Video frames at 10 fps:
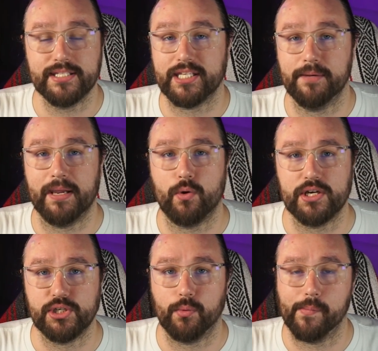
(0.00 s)
is gonna be a
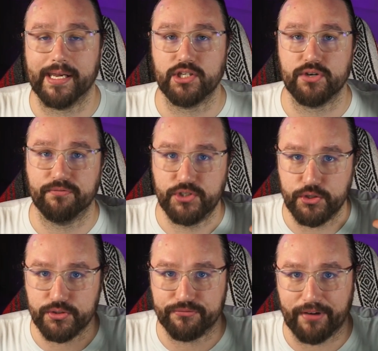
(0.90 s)
question where we get to
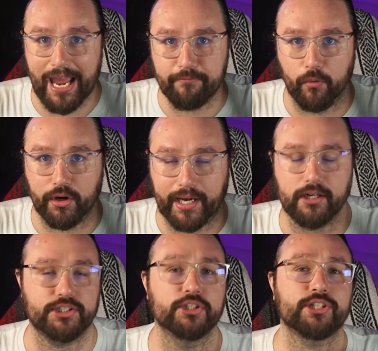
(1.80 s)
choose 5 more
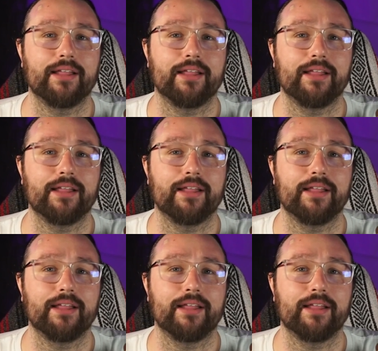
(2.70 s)
characters.